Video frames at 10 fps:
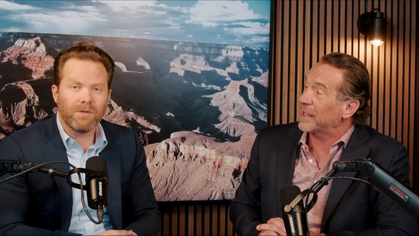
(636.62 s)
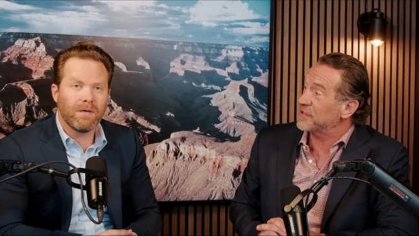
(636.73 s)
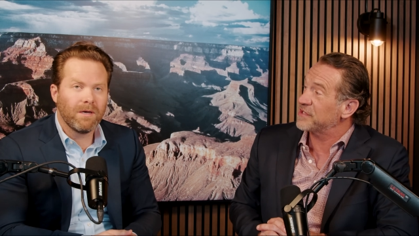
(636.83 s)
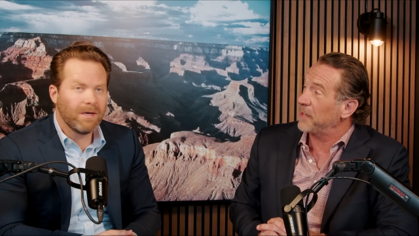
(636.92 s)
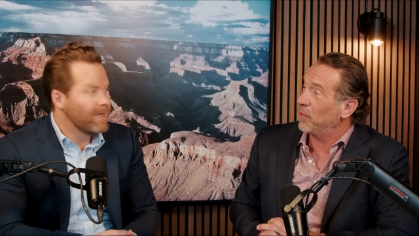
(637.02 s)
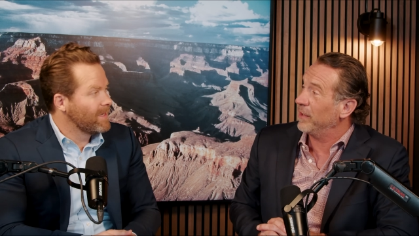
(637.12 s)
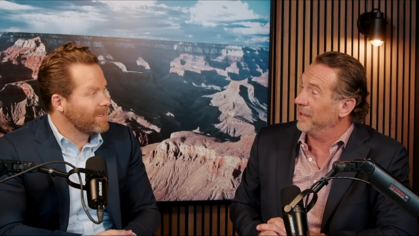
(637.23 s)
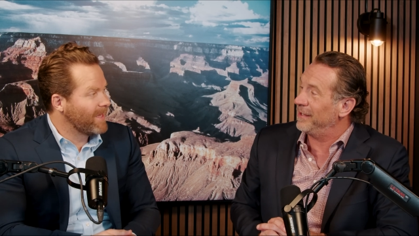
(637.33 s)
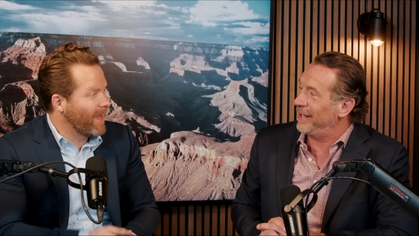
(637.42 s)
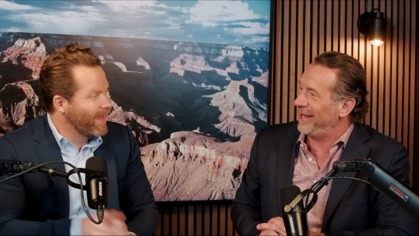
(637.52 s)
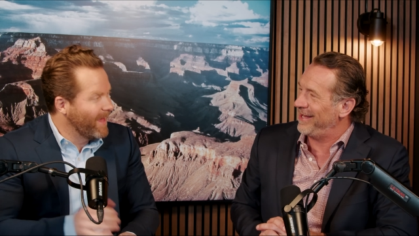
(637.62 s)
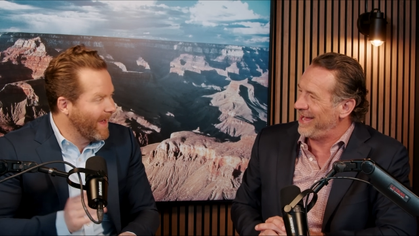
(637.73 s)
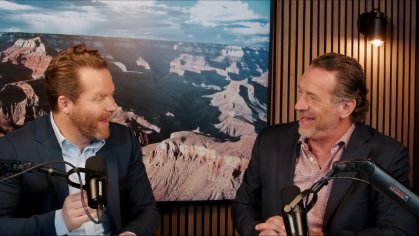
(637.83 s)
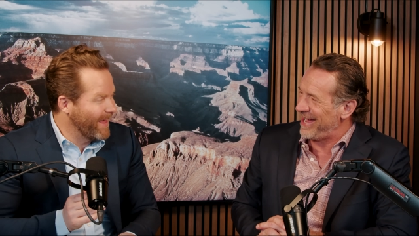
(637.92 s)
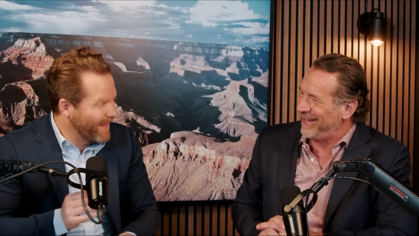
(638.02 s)
Speaker 1: to step one. Yeah,
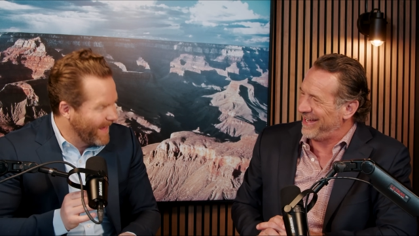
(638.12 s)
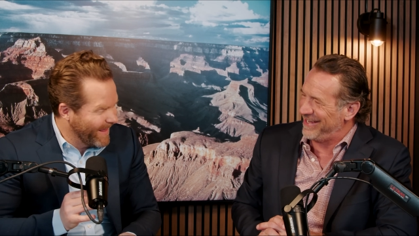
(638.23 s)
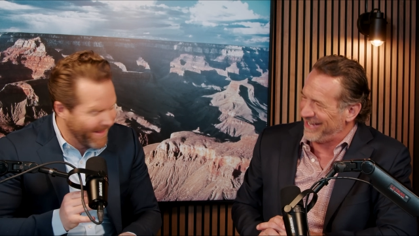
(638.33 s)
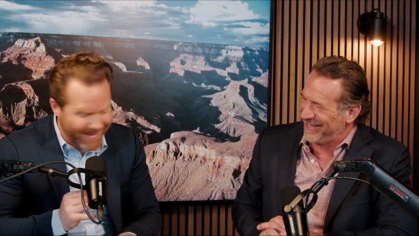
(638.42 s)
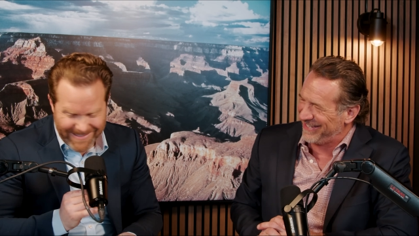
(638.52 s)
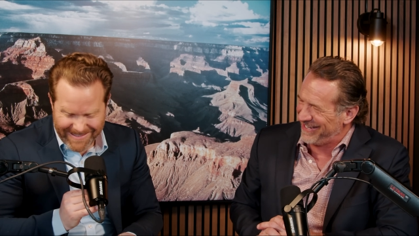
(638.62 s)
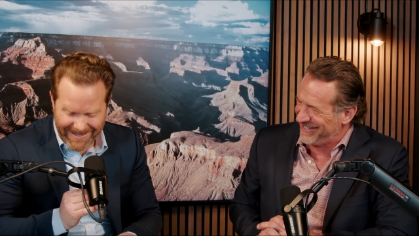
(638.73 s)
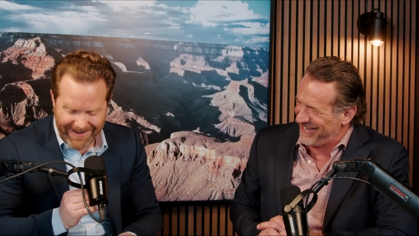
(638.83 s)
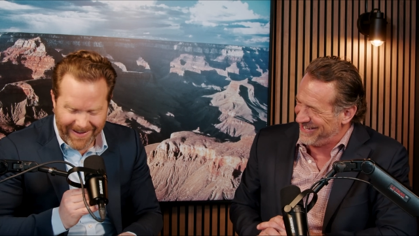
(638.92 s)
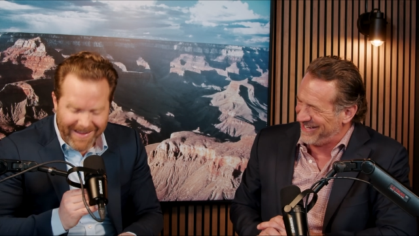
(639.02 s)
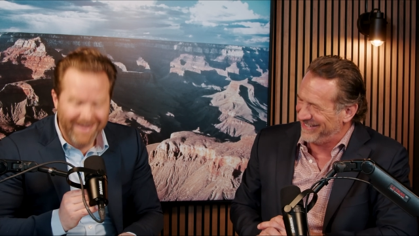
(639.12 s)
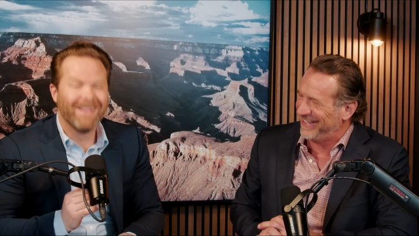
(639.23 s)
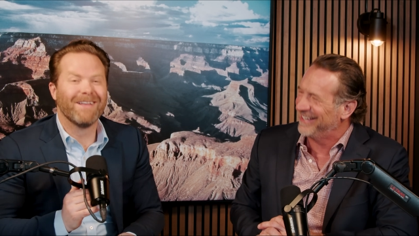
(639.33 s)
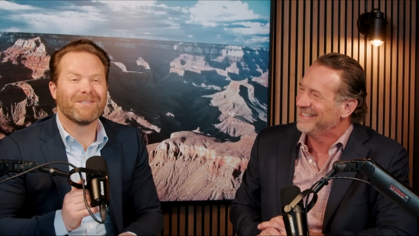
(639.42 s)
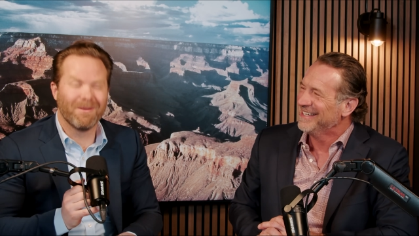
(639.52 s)
that's true.
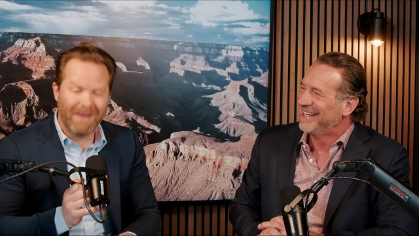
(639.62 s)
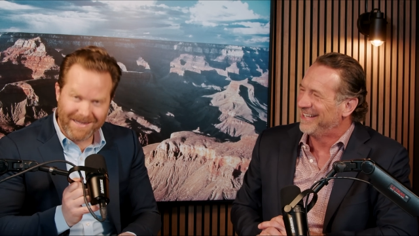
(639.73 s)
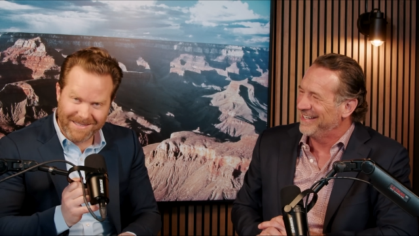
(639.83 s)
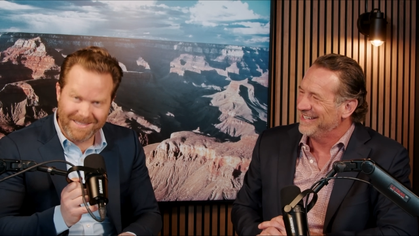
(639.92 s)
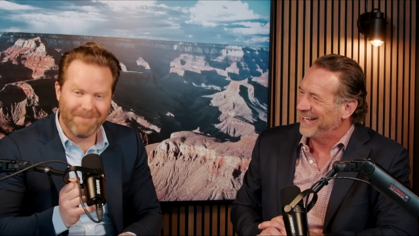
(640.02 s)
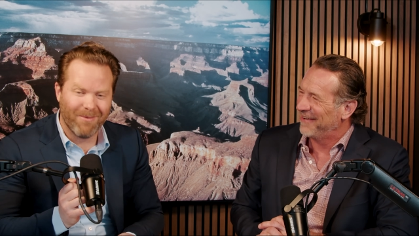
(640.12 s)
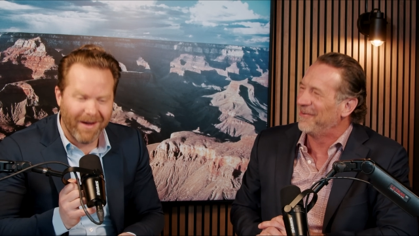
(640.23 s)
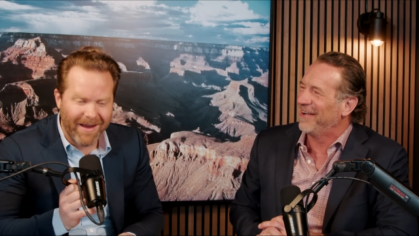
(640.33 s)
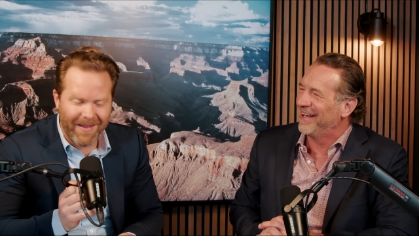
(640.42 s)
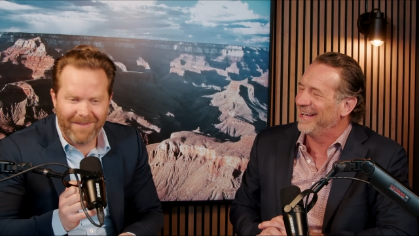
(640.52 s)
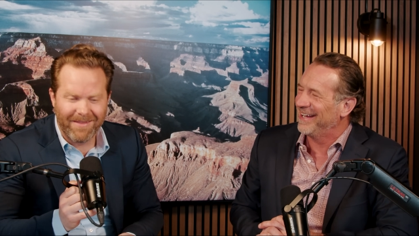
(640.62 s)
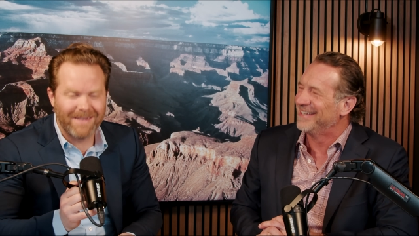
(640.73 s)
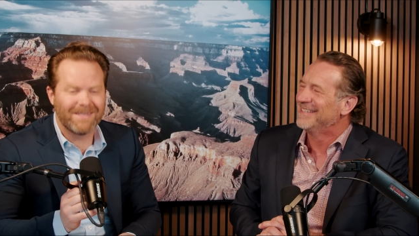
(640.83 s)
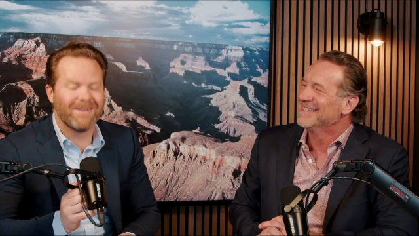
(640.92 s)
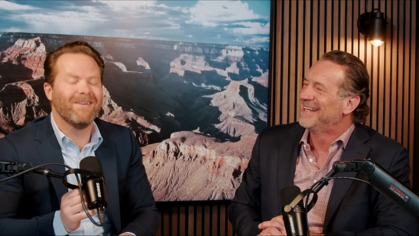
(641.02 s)
Let's
Speaker 2: go back to step one. I love that
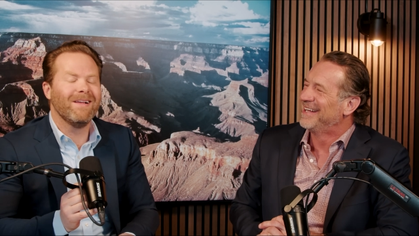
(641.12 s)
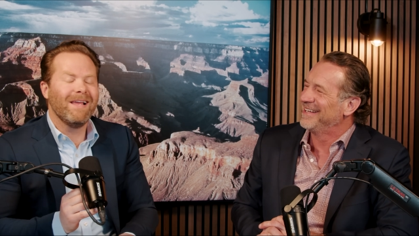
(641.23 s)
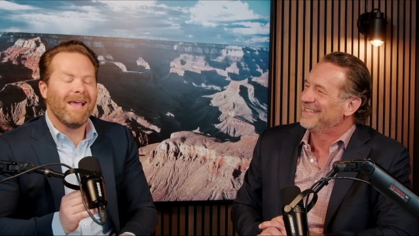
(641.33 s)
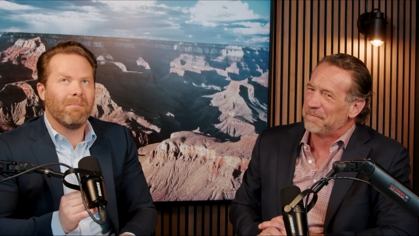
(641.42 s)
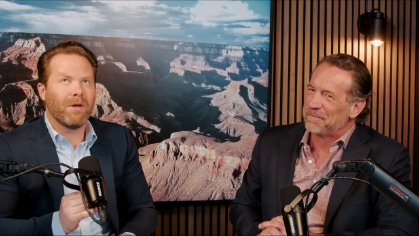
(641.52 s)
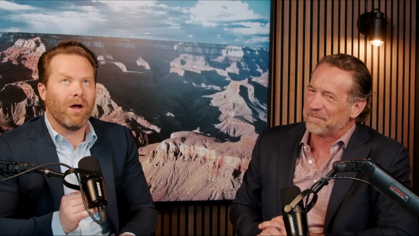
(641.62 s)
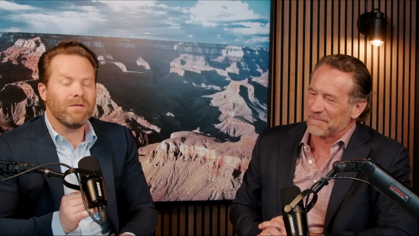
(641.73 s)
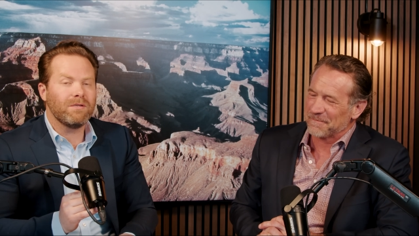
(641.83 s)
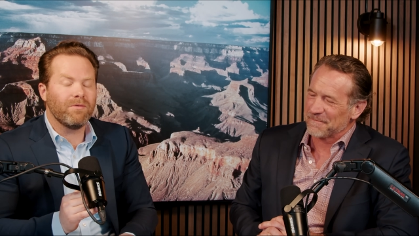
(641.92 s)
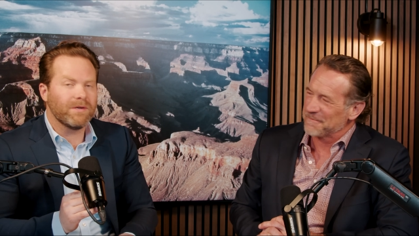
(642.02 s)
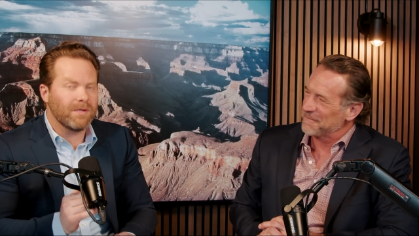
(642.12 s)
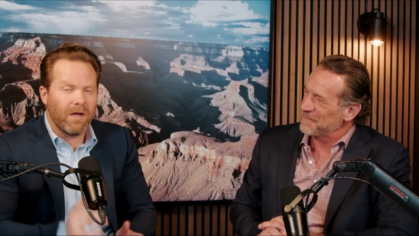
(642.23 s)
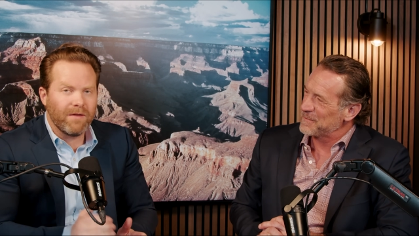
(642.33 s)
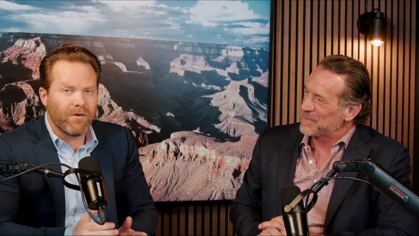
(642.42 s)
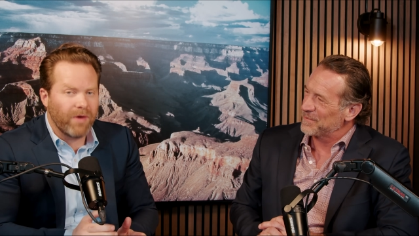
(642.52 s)
too. But also there's a lot
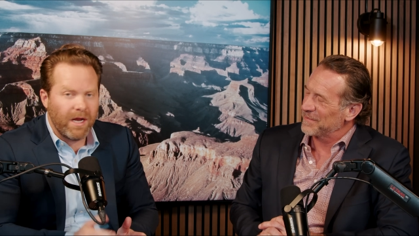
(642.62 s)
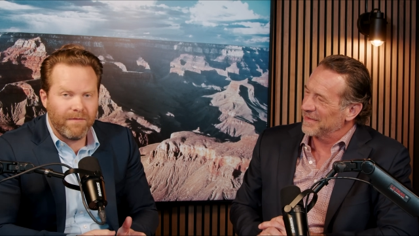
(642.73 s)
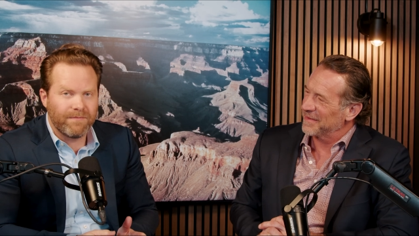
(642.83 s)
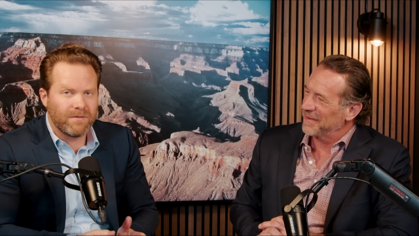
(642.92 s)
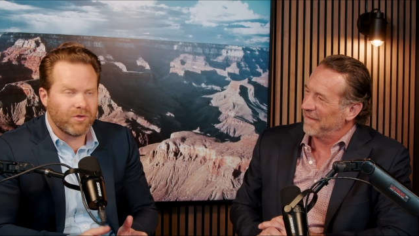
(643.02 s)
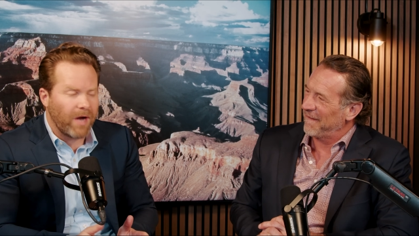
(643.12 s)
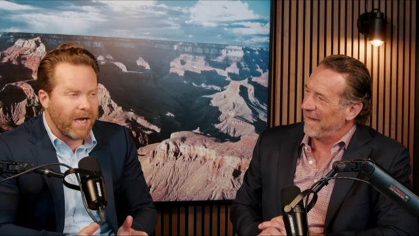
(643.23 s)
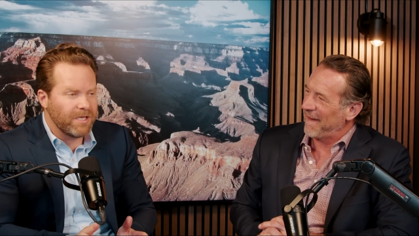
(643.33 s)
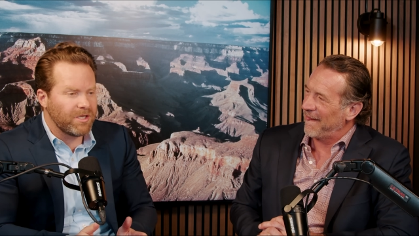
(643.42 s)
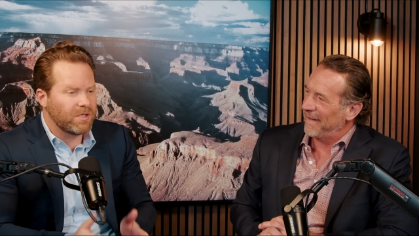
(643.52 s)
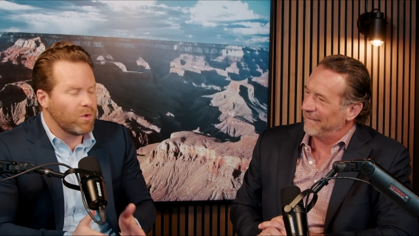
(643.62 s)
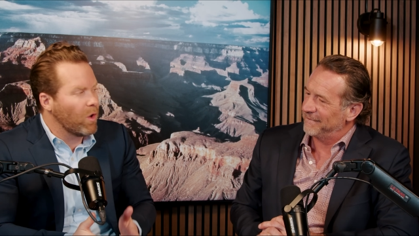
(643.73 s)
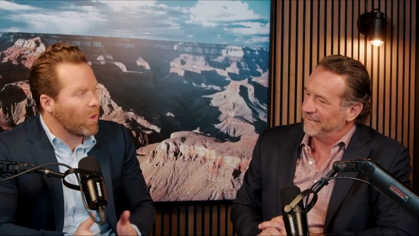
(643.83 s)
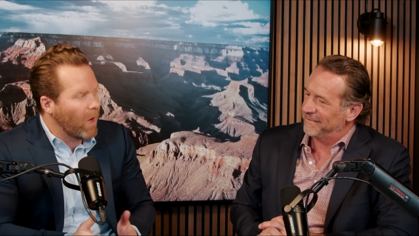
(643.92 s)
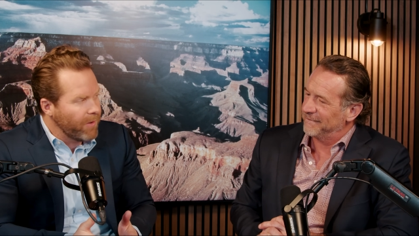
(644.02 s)
of creative strategies to
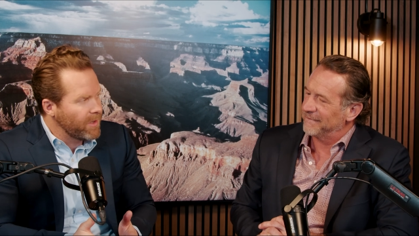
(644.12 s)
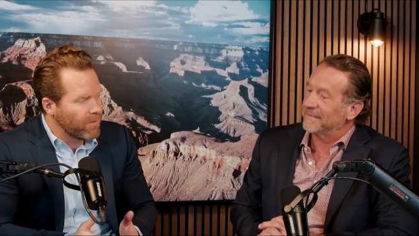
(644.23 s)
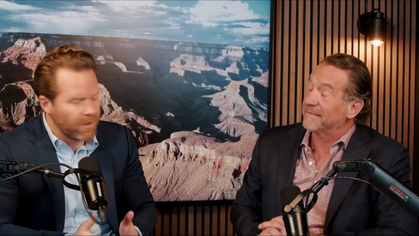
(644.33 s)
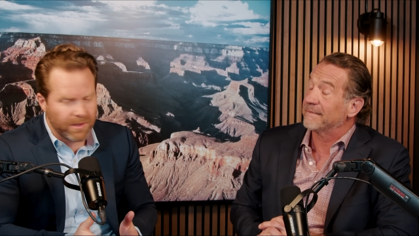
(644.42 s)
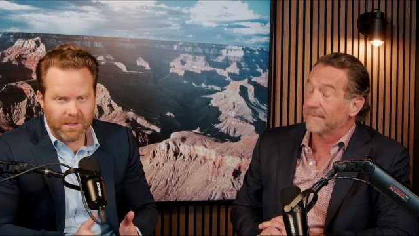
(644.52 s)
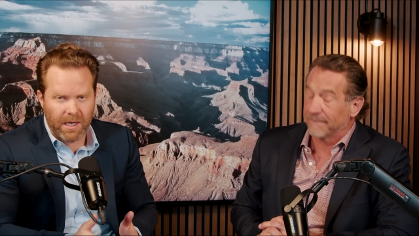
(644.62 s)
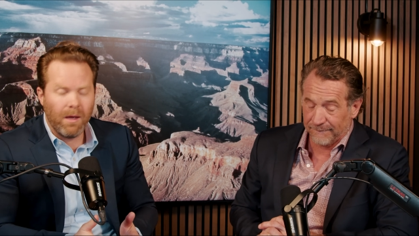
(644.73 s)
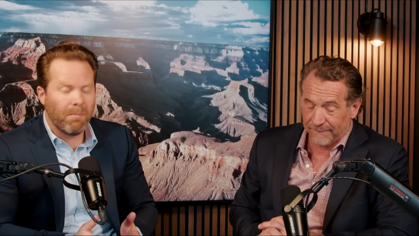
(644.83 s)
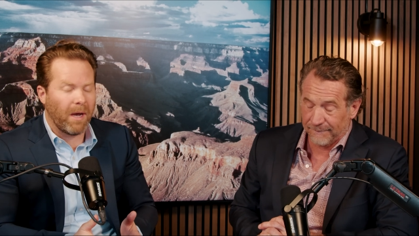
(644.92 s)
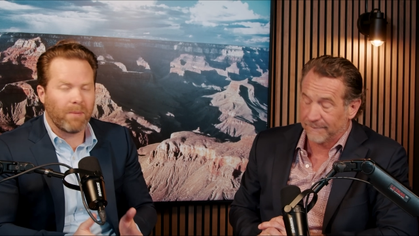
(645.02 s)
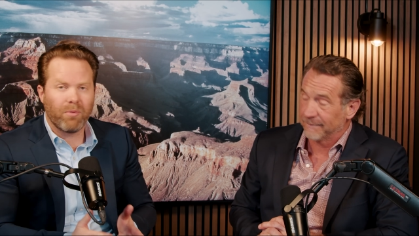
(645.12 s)
acquiring real estate, buying